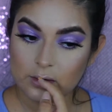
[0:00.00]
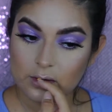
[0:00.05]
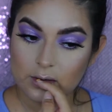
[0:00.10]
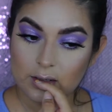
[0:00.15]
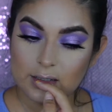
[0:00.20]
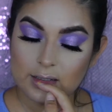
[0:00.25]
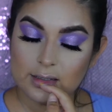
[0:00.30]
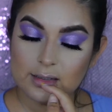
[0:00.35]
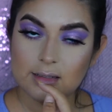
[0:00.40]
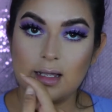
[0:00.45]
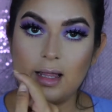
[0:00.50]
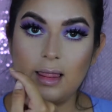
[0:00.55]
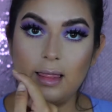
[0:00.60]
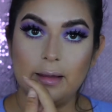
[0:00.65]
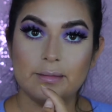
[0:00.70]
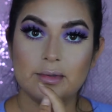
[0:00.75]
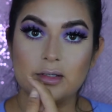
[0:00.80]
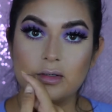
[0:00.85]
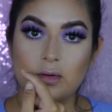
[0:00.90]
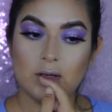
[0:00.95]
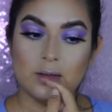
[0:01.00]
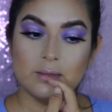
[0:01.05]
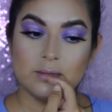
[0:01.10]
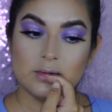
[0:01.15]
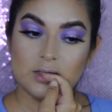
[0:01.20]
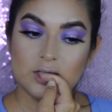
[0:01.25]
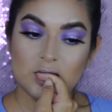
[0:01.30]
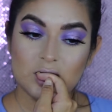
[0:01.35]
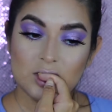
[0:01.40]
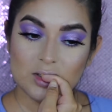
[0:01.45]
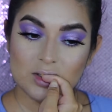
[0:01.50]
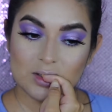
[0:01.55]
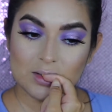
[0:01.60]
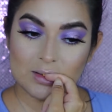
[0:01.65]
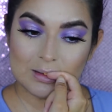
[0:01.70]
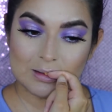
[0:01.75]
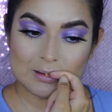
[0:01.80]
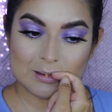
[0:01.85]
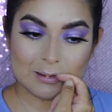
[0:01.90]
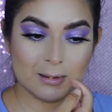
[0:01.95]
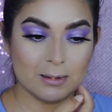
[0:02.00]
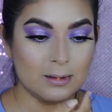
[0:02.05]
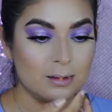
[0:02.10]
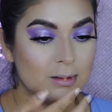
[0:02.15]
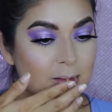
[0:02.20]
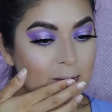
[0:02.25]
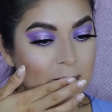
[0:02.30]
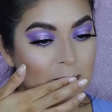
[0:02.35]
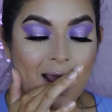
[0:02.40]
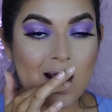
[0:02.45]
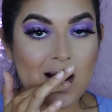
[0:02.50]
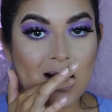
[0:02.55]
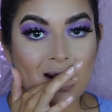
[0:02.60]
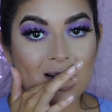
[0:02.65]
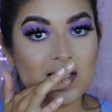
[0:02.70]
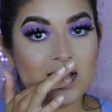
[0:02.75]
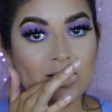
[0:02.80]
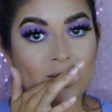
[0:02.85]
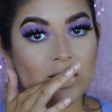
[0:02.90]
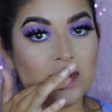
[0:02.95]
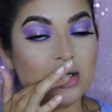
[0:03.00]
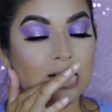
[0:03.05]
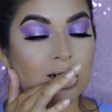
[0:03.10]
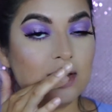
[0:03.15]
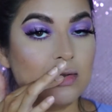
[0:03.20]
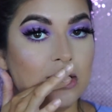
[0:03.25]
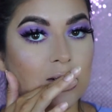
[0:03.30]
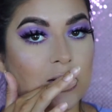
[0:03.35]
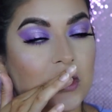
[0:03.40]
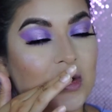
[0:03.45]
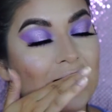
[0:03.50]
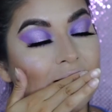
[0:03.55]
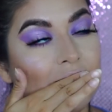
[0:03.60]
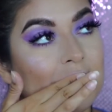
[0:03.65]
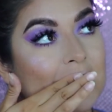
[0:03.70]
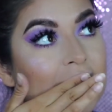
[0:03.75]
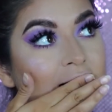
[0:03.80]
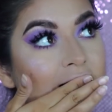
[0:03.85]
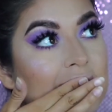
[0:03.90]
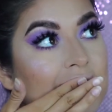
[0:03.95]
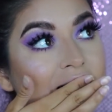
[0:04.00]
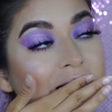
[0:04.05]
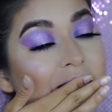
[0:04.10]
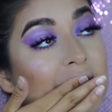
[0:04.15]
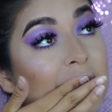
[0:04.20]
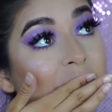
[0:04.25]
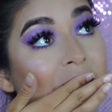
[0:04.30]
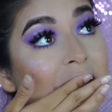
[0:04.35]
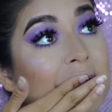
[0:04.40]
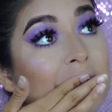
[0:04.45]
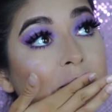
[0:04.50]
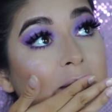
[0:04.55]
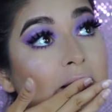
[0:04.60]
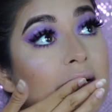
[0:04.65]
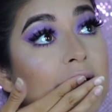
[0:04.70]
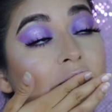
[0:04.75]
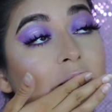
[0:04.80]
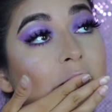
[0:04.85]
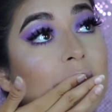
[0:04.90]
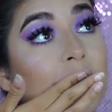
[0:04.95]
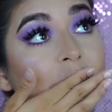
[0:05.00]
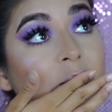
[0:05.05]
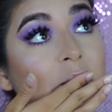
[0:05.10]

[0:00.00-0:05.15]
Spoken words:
his lip scrubs. Jeez, I can't talk. And let's give it a little scrub because it's been a minute